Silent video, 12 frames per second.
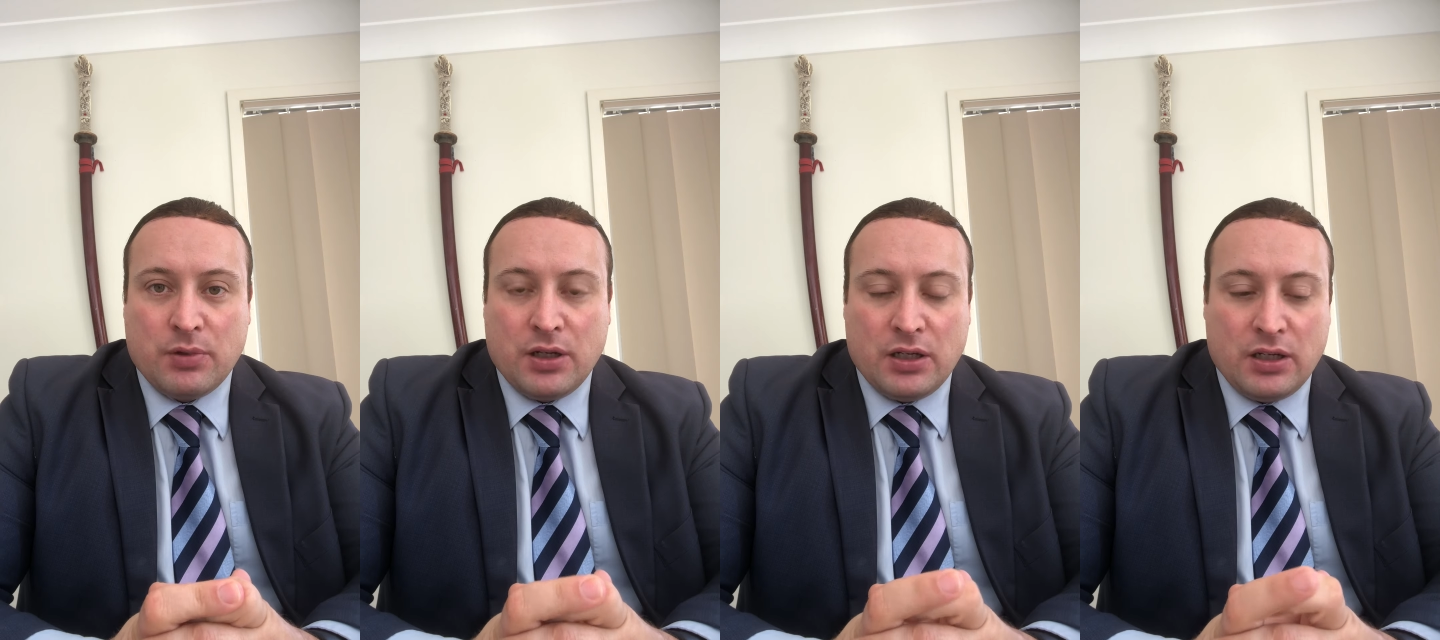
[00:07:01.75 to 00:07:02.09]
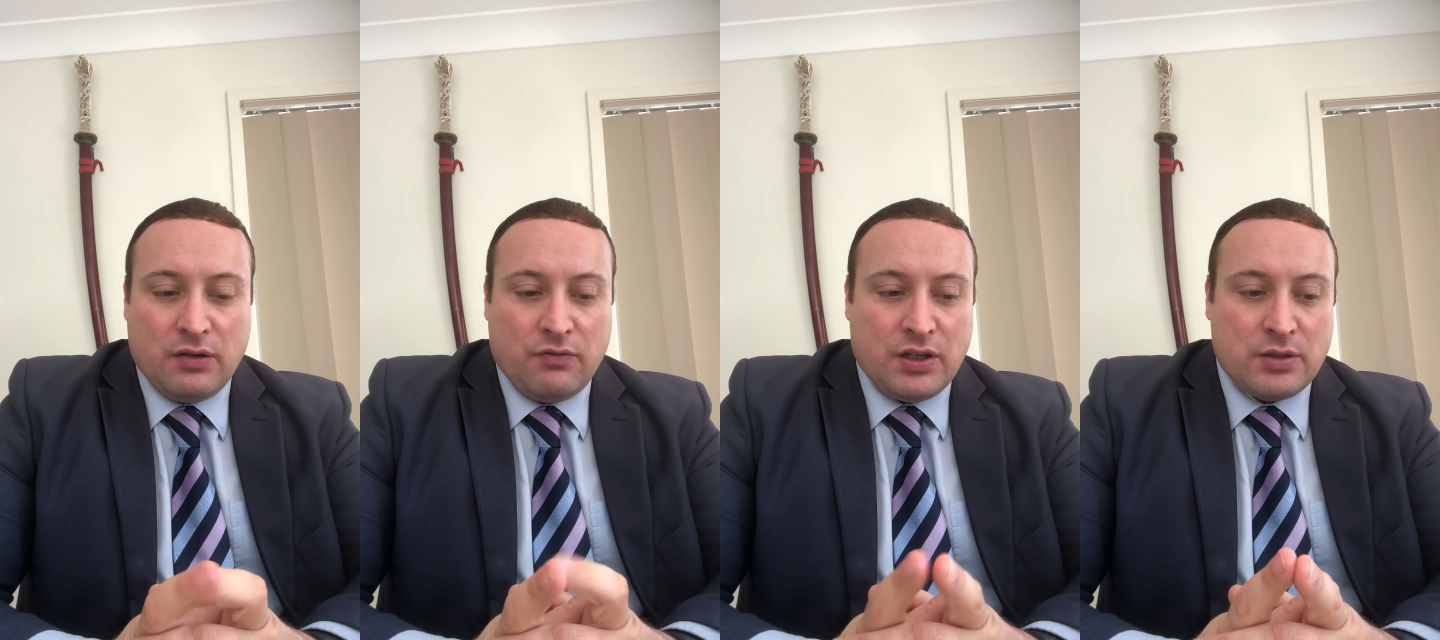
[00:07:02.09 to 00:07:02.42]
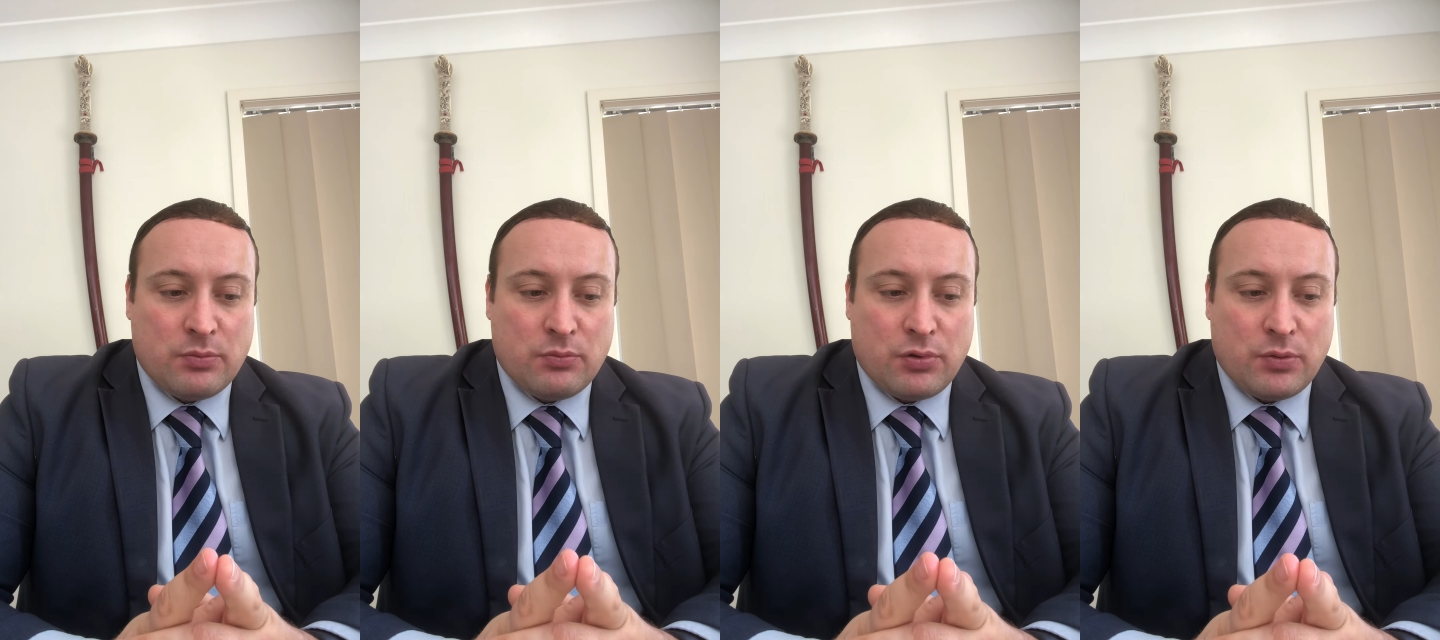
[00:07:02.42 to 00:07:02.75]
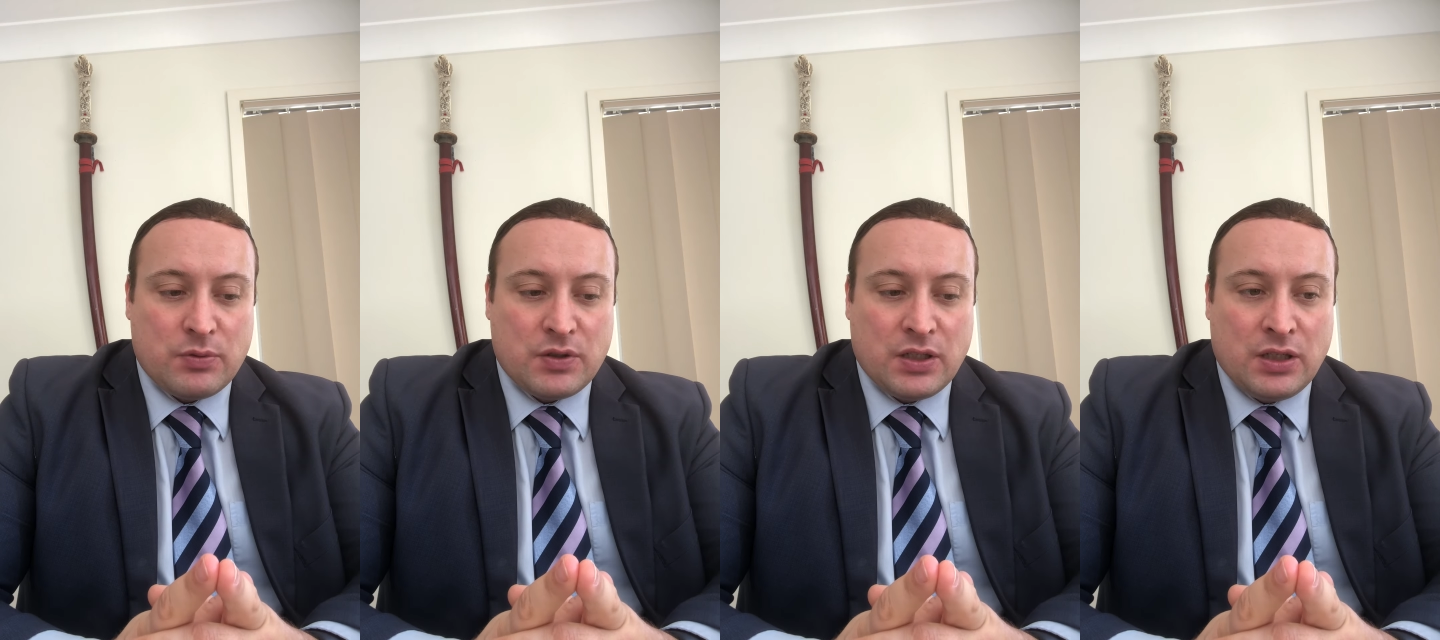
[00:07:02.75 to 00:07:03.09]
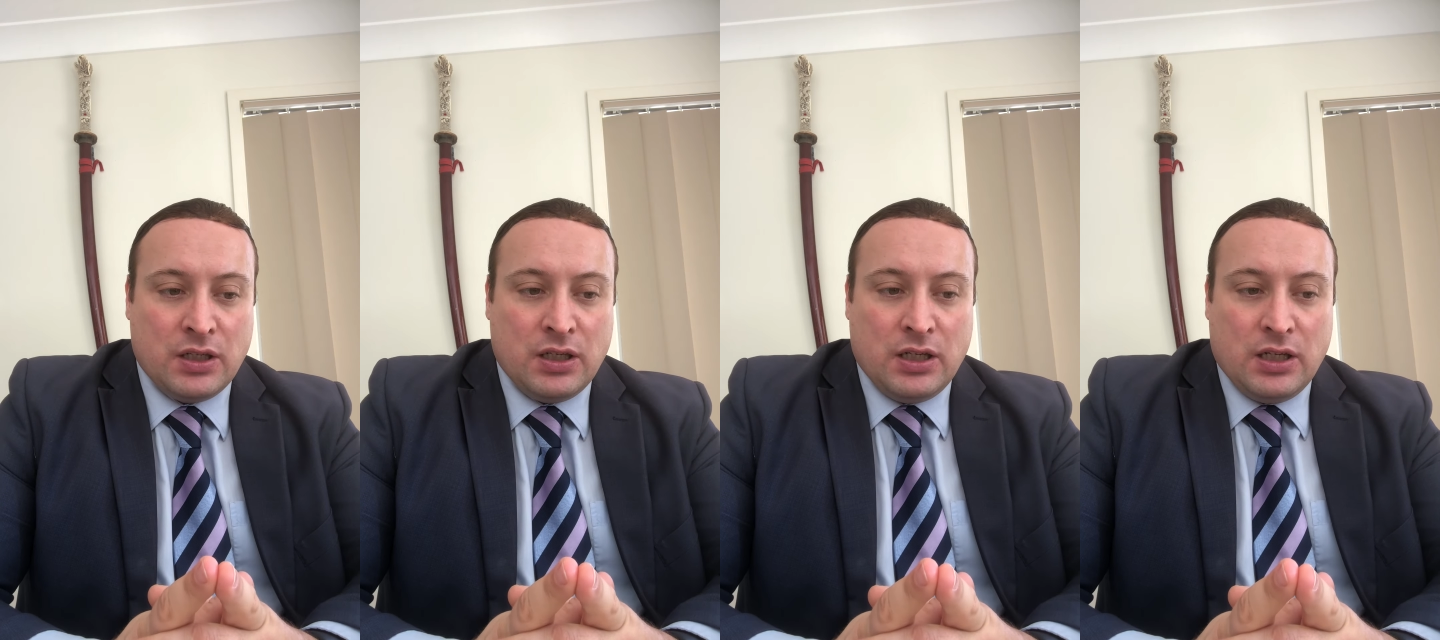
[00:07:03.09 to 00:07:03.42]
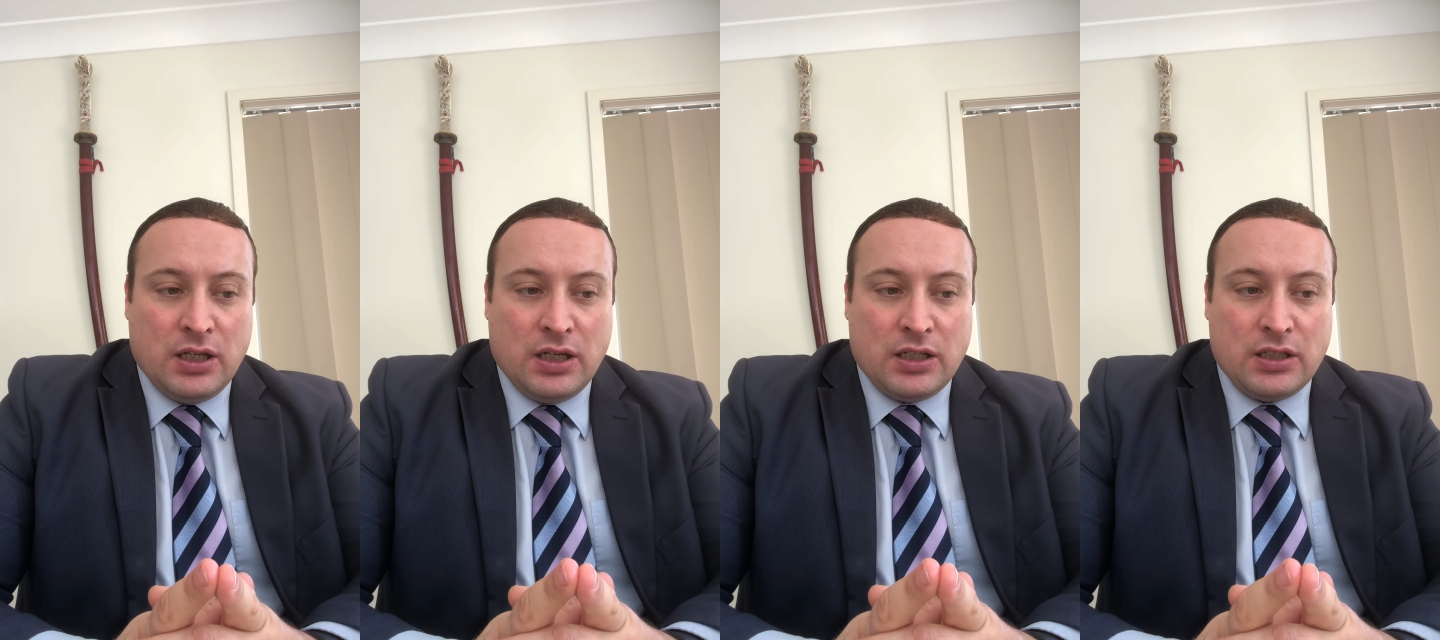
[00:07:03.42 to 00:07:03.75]
buying an investment property,
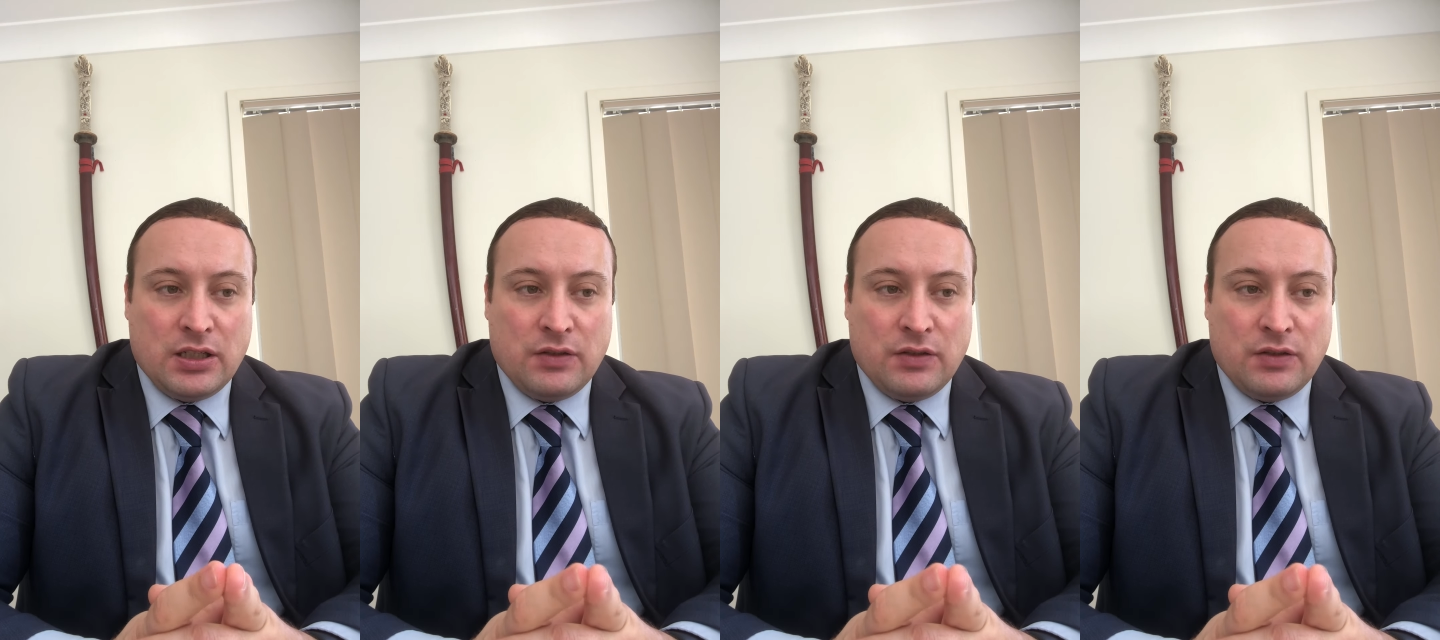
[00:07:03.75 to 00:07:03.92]
and